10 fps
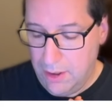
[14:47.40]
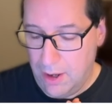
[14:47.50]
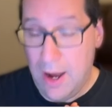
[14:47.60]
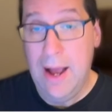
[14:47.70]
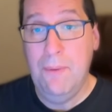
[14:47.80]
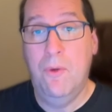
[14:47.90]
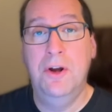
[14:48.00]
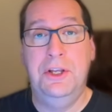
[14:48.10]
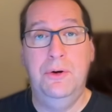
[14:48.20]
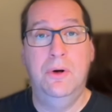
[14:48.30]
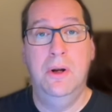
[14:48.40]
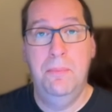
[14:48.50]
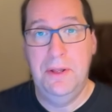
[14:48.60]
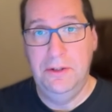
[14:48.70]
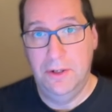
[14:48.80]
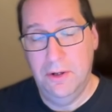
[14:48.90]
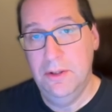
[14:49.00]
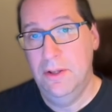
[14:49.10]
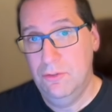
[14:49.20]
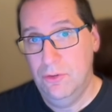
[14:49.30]
I want your opinion
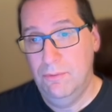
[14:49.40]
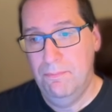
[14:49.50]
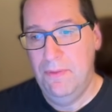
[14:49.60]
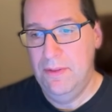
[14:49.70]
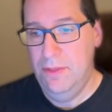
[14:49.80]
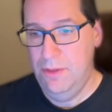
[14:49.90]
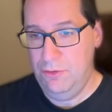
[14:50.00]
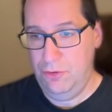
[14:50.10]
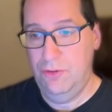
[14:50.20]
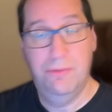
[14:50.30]
on this. This is a